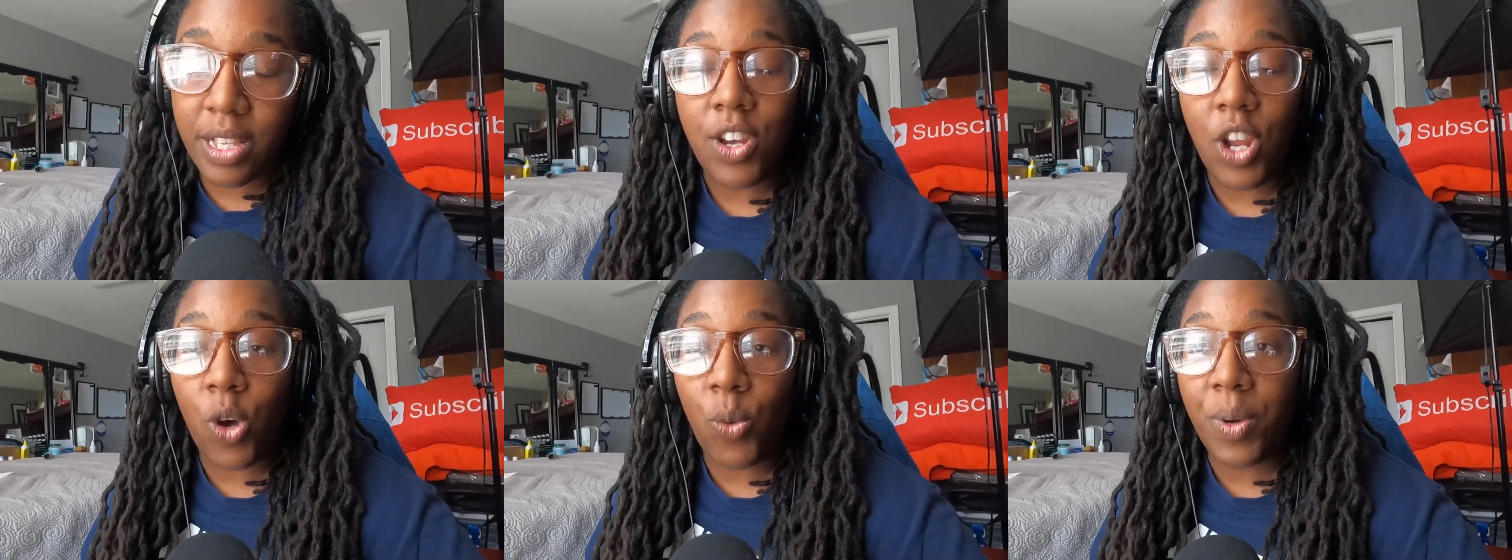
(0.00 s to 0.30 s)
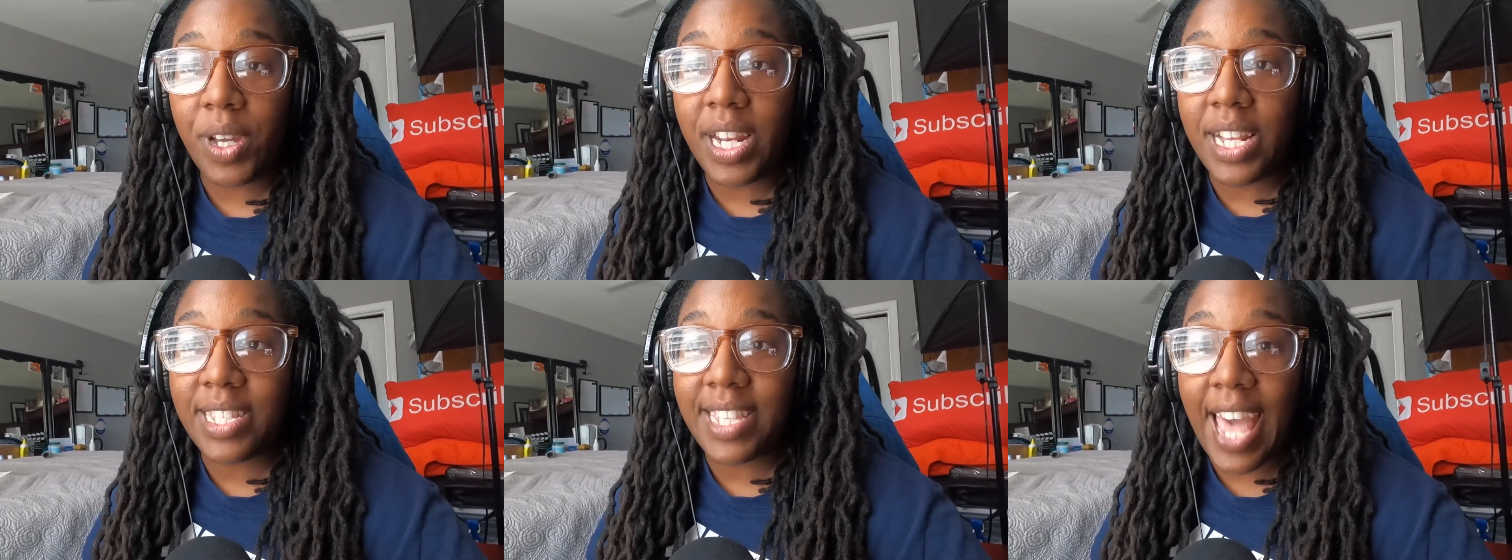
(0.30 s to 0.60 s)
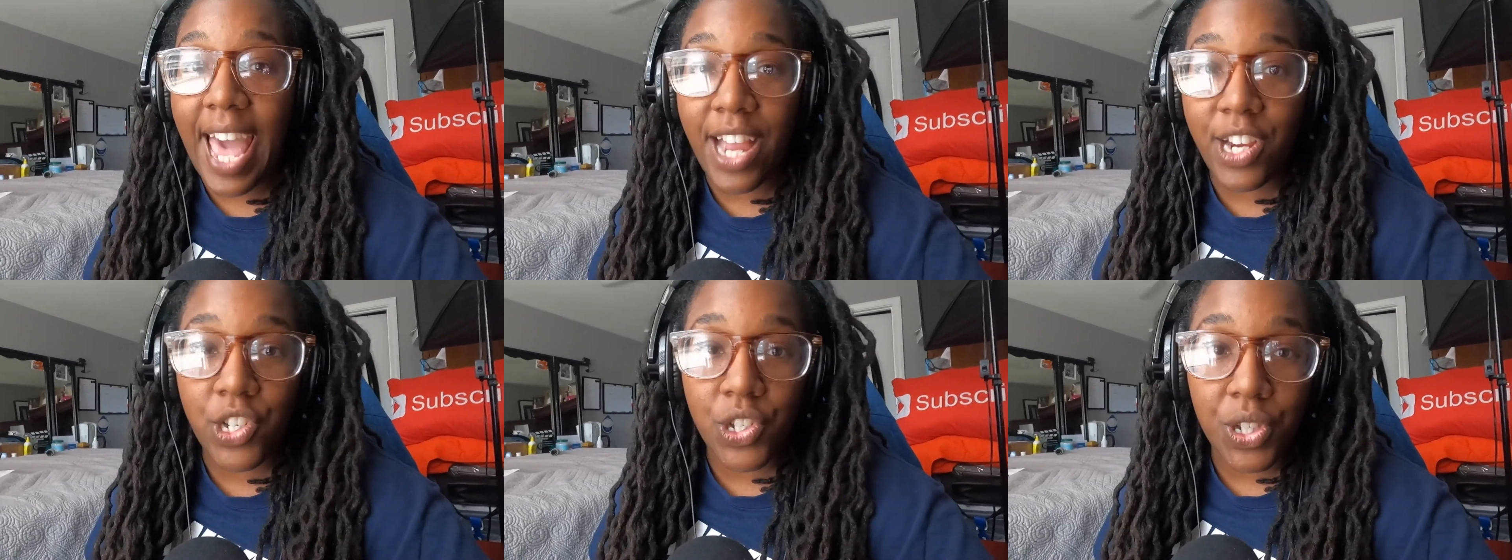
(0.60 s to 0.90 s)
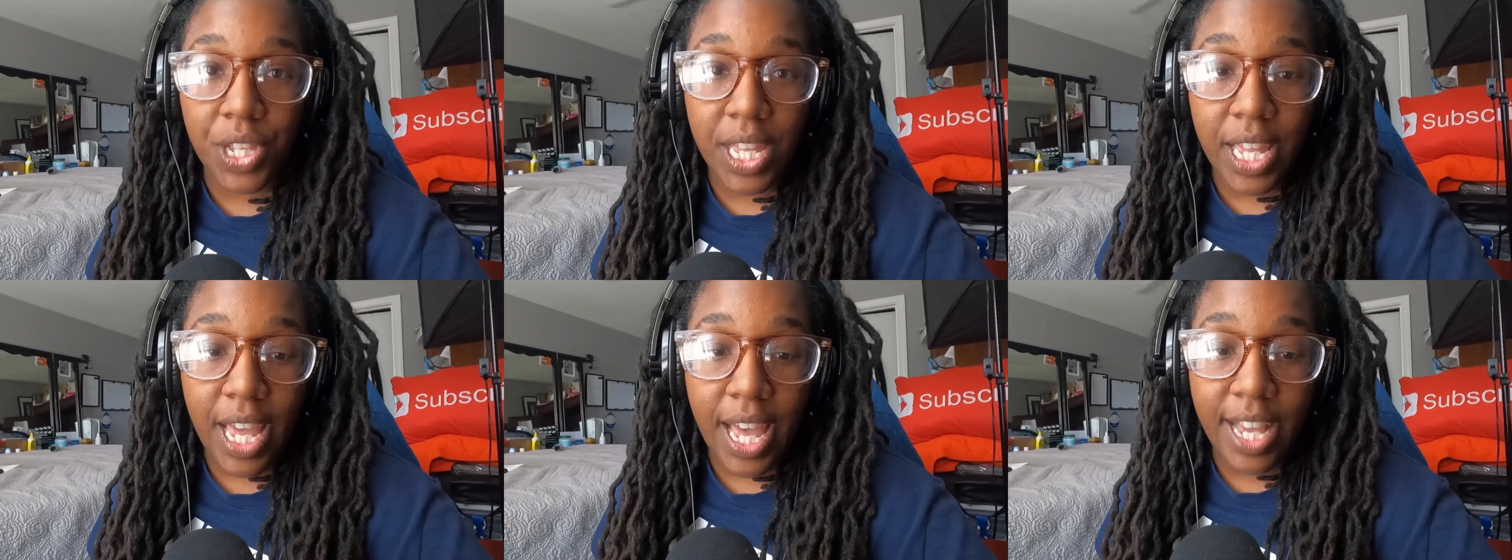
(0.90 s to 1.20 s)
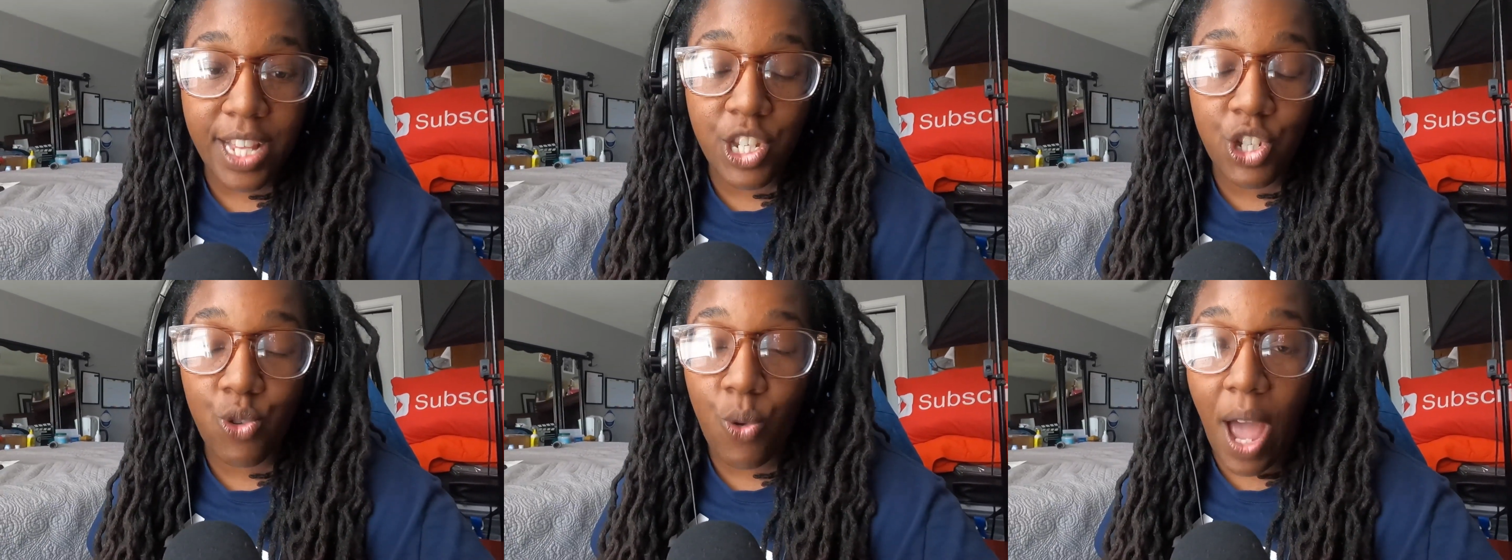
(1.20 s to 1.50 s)
No one has actually
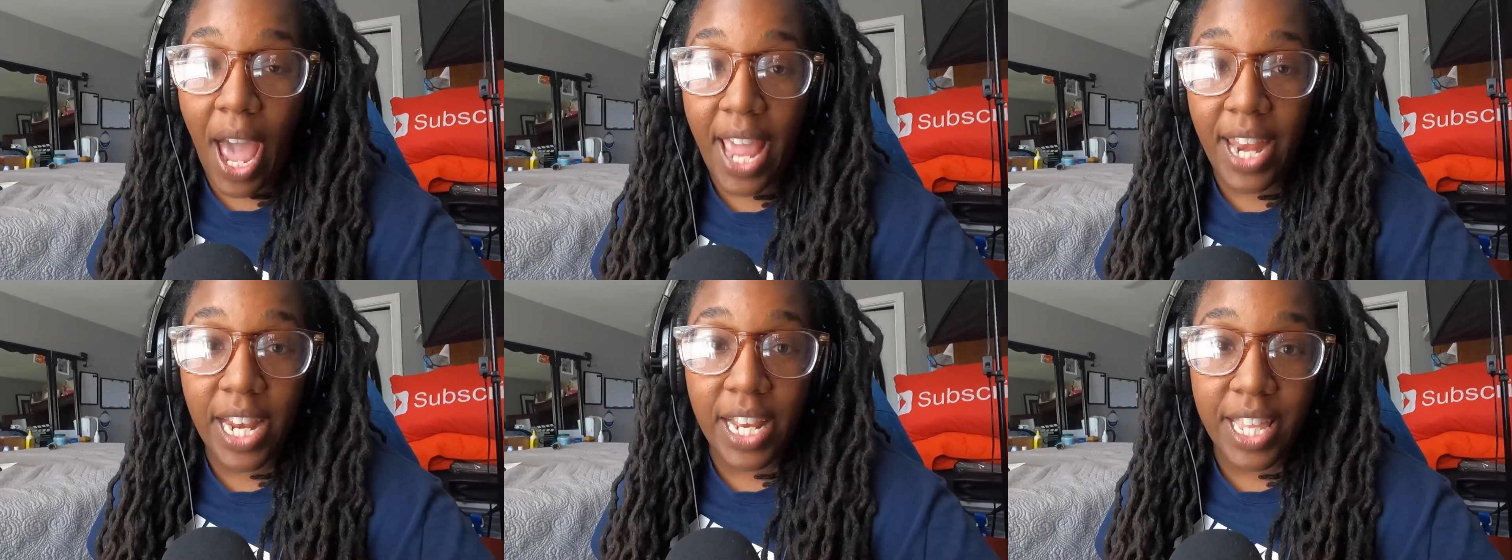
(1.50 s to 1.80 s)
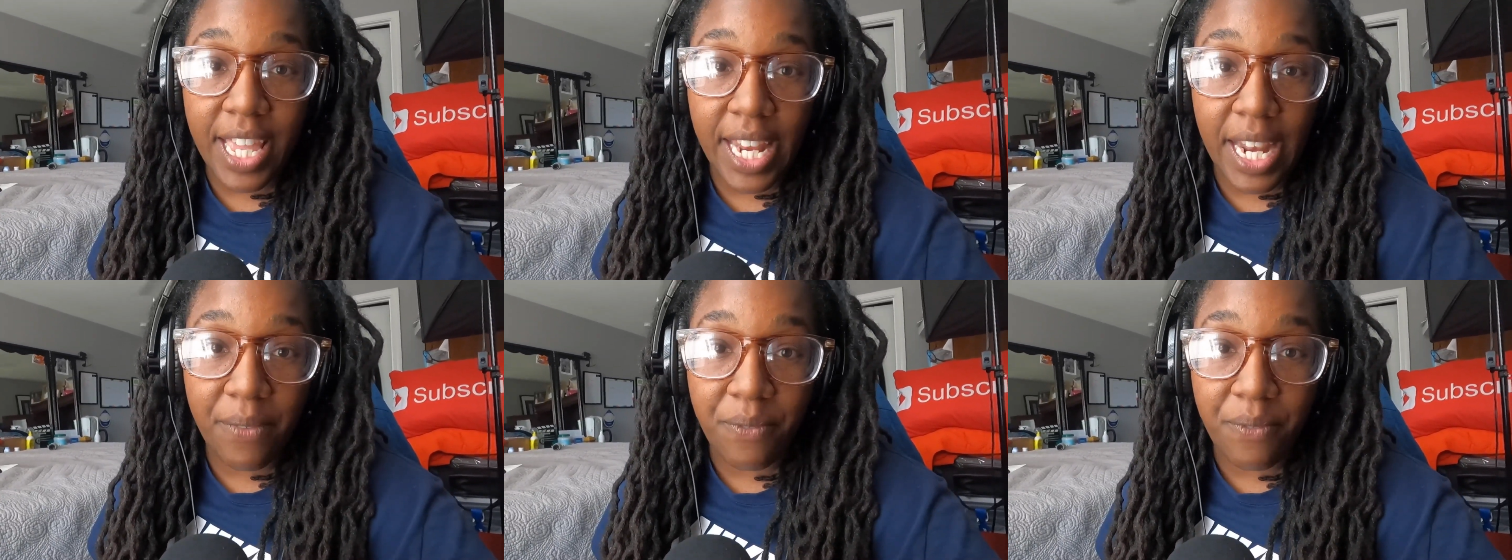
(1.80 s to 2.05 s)
tried it yet.